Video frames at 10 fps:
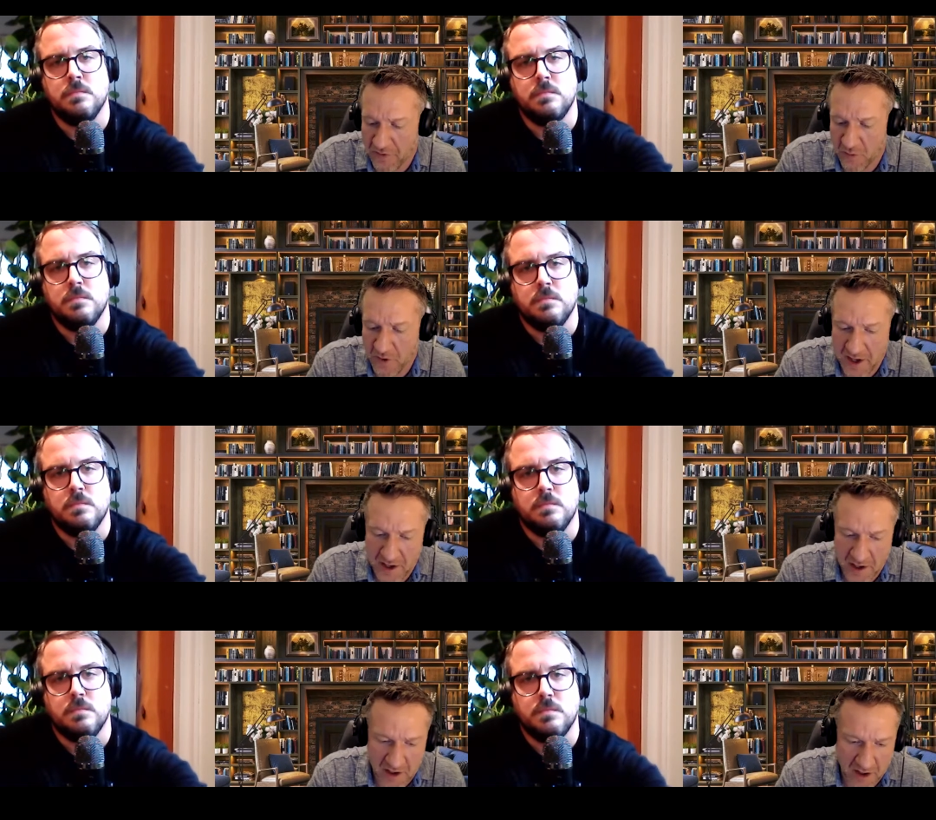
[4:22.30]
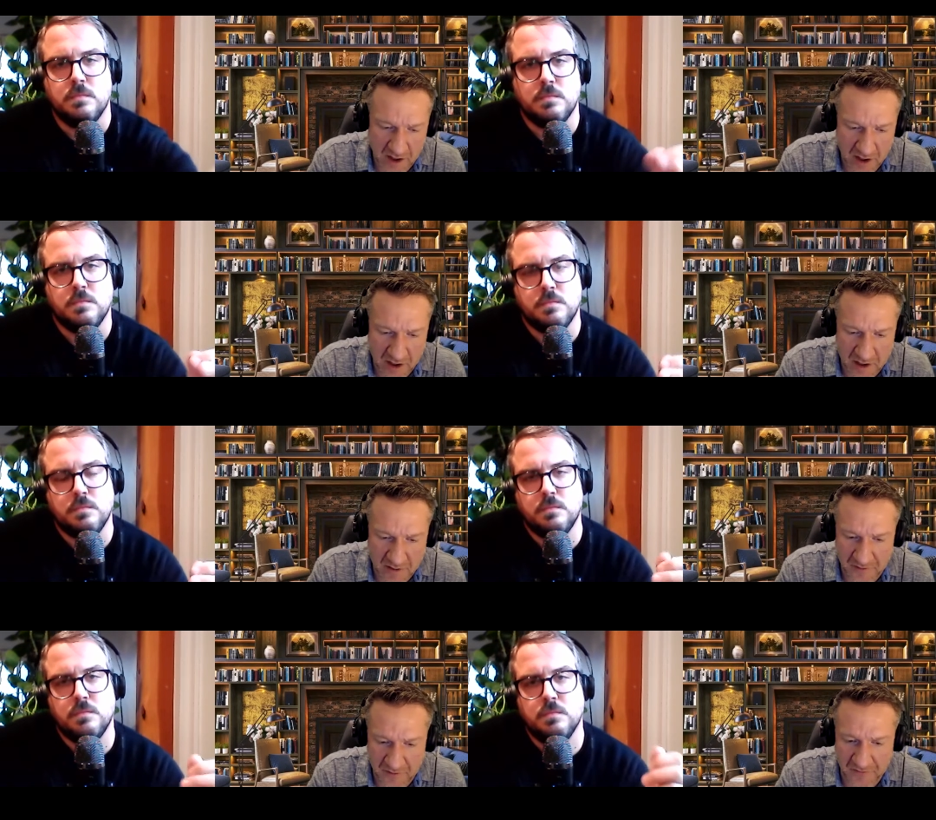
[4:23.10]
Speaker 1: the way
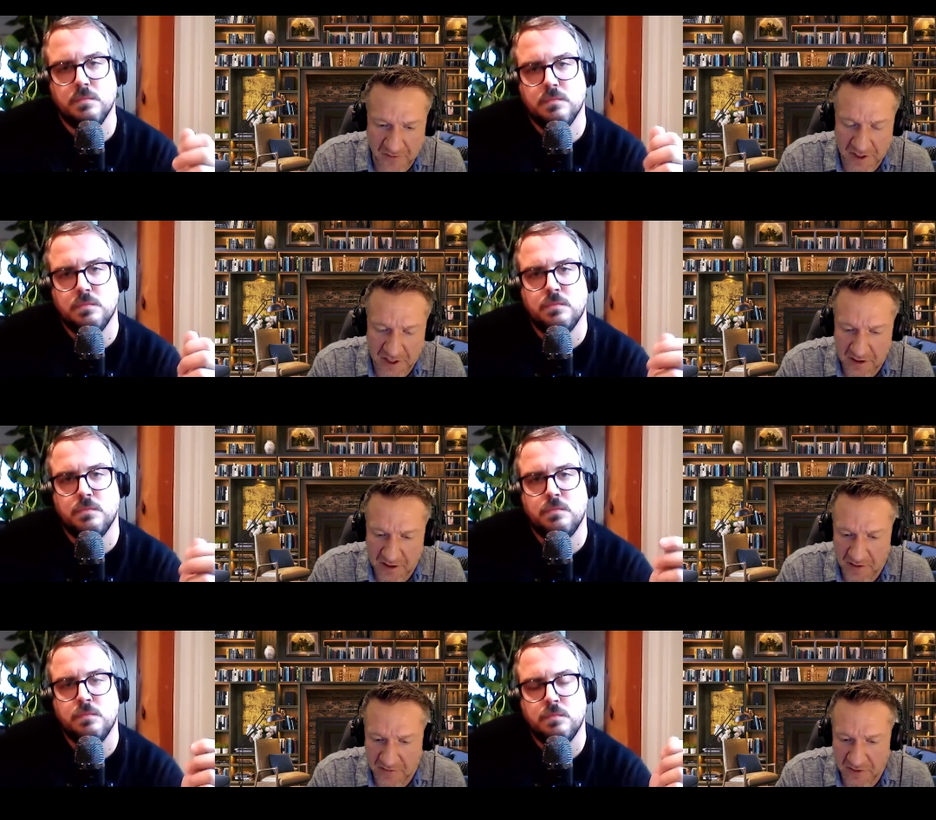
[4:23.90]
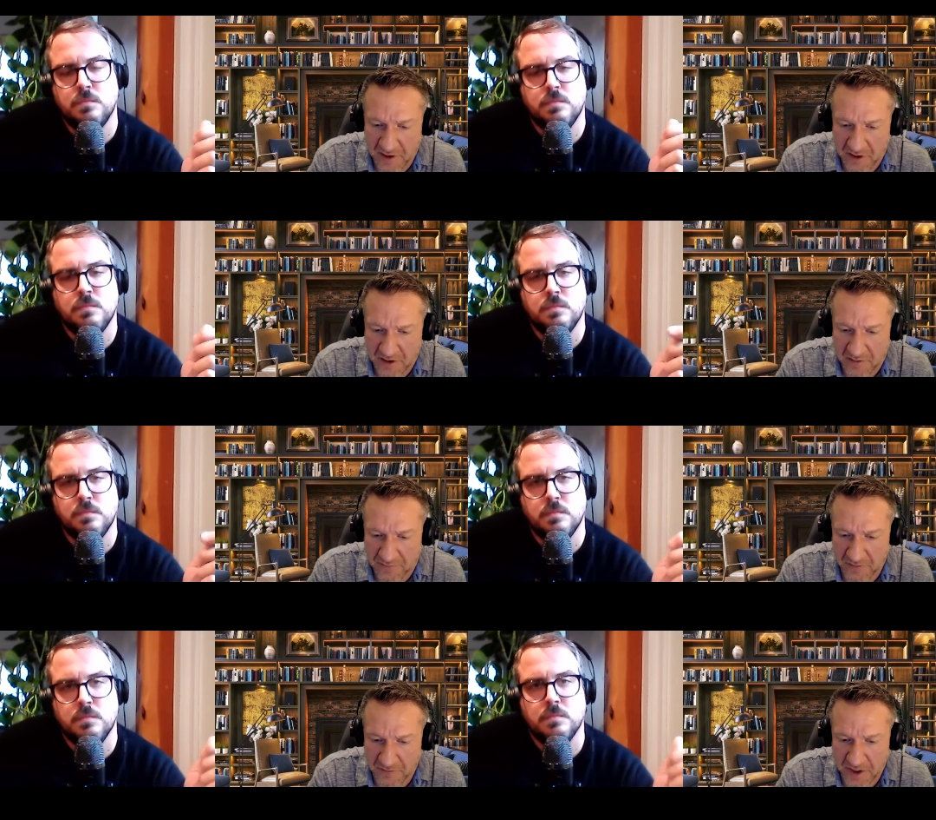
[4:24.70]
the link I think
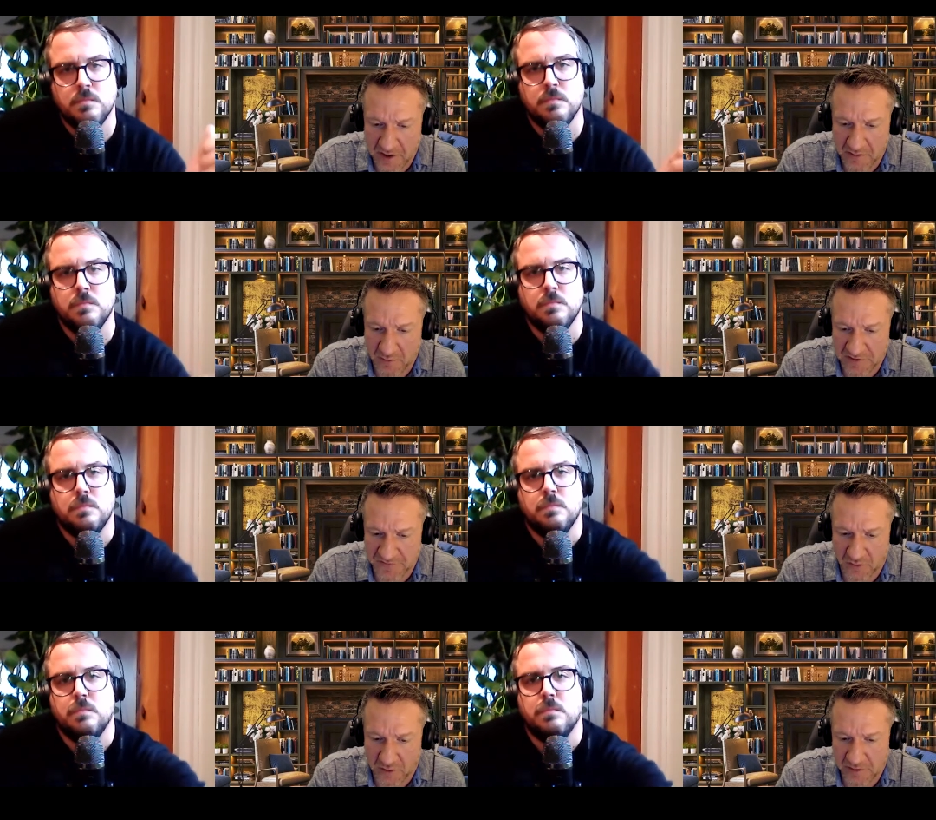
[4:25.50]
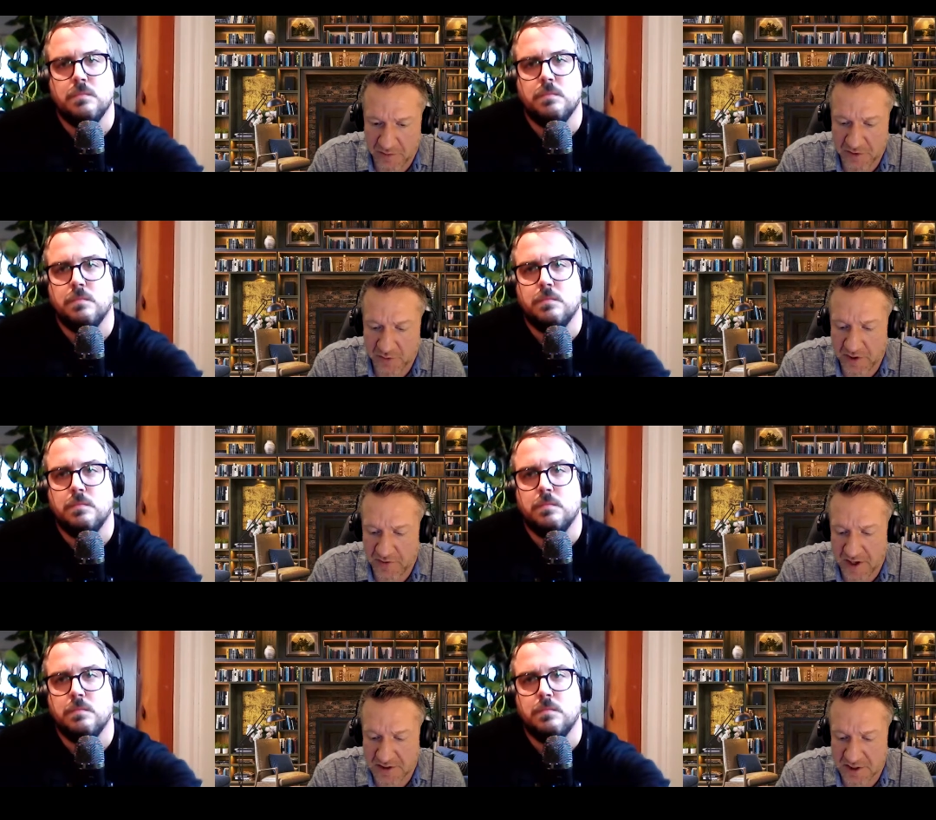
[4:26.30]
for me was formed
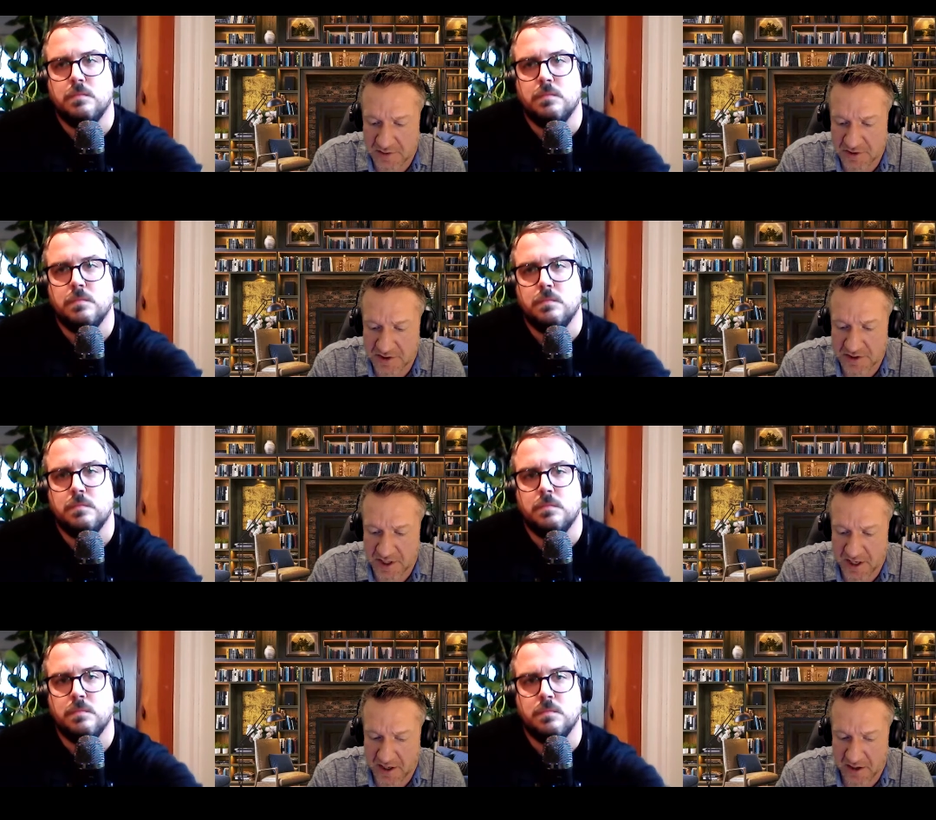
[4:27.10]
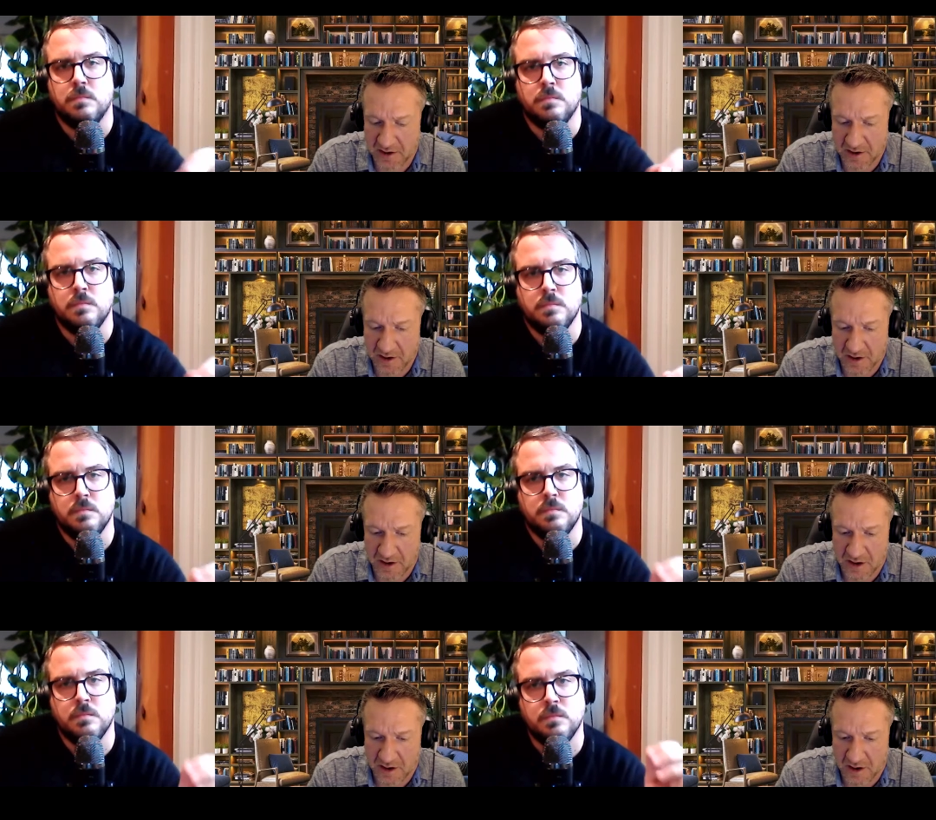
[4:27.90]
between that substance and
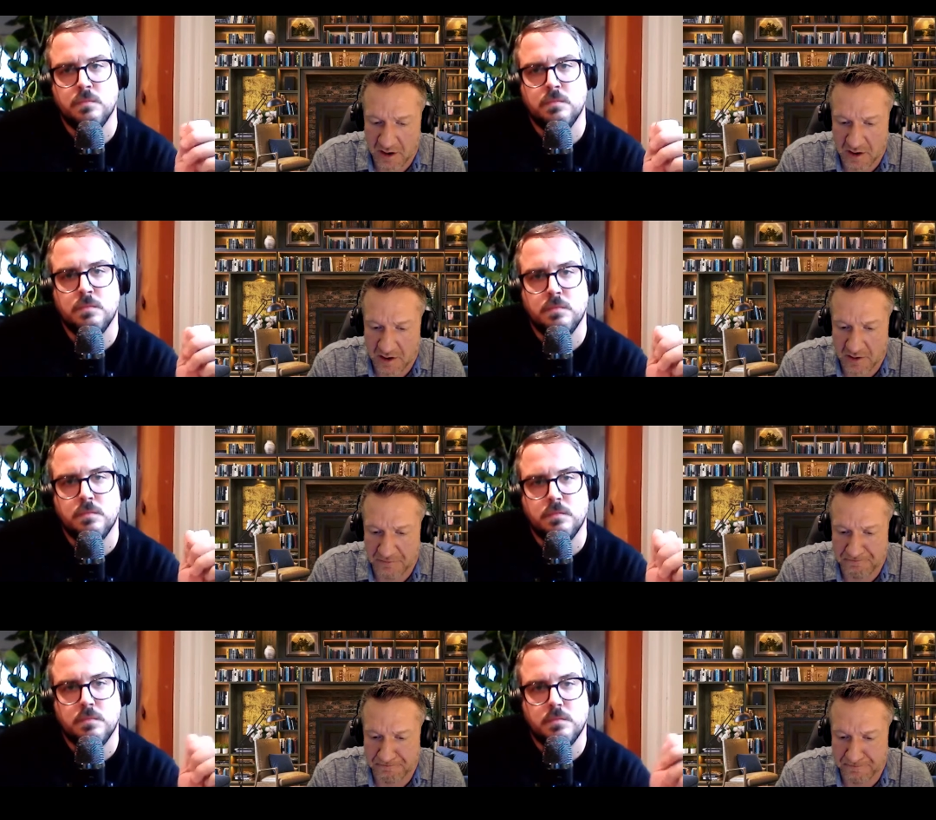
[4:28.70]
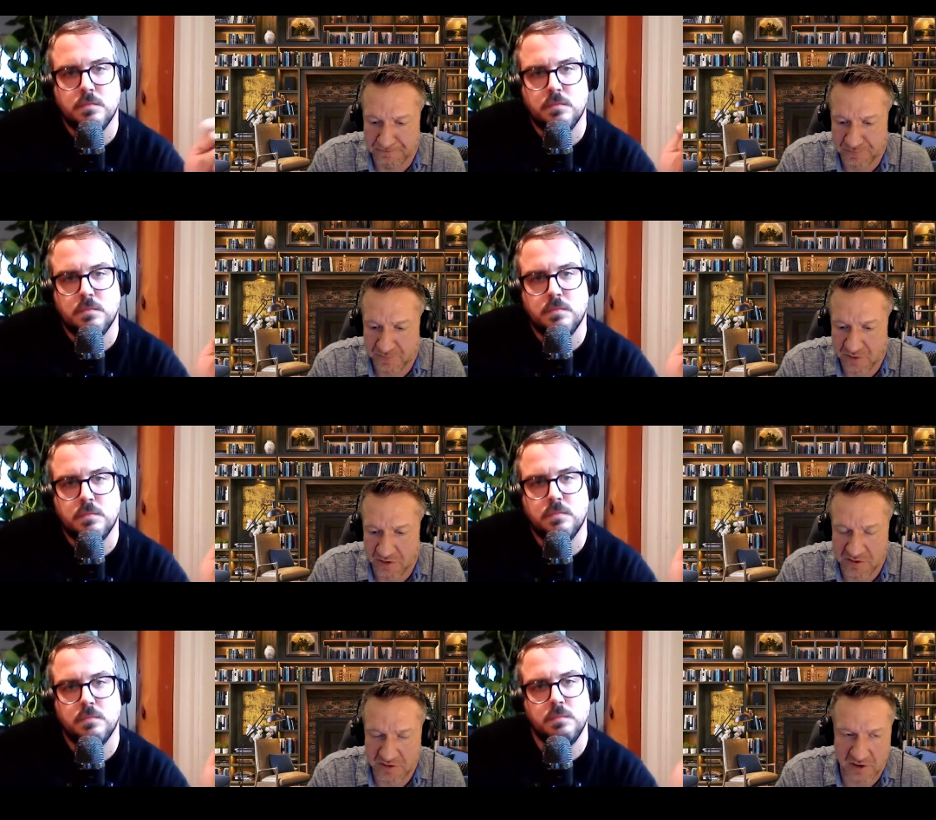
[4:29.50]
um,
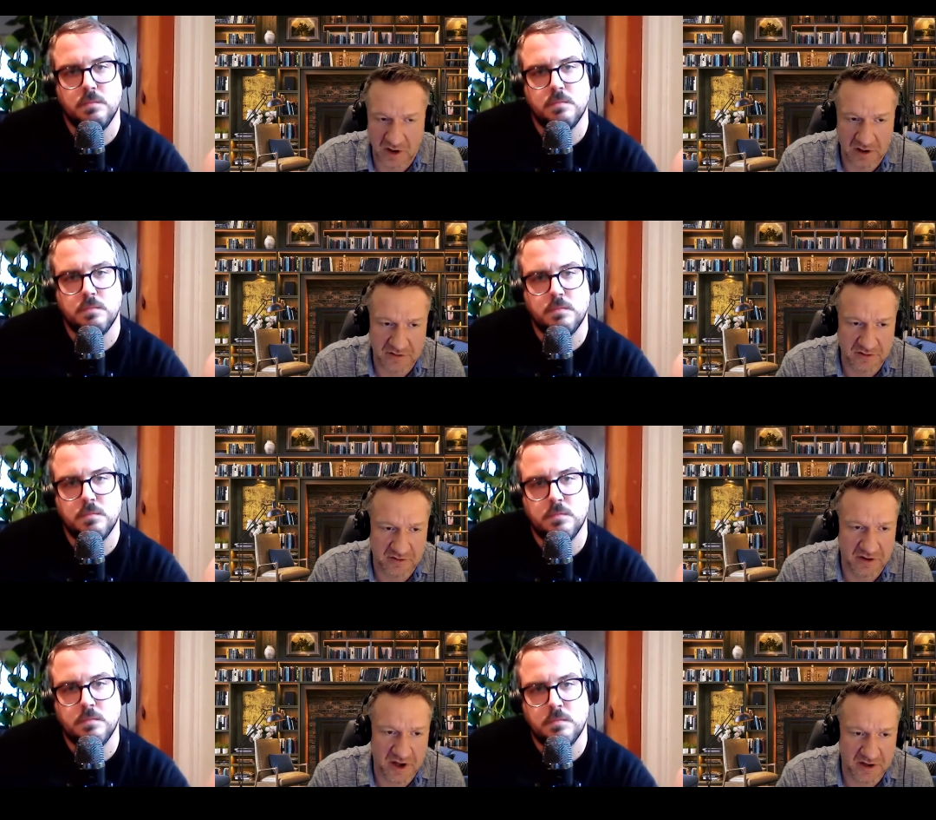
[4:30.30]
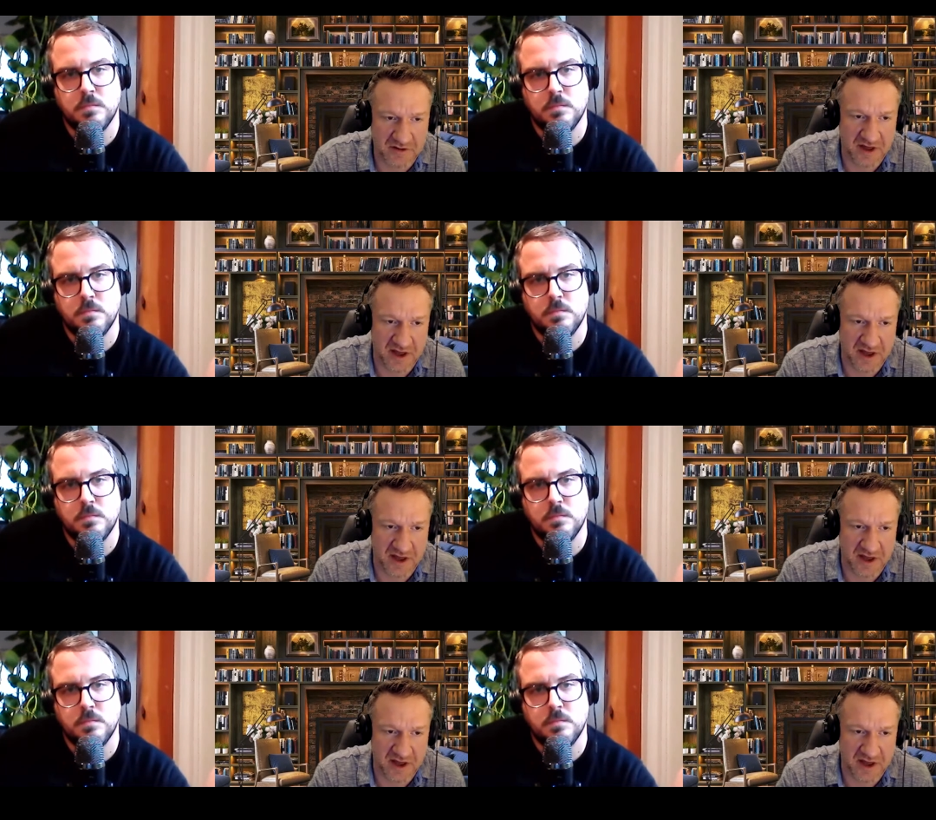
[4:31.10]
the solace or the kind of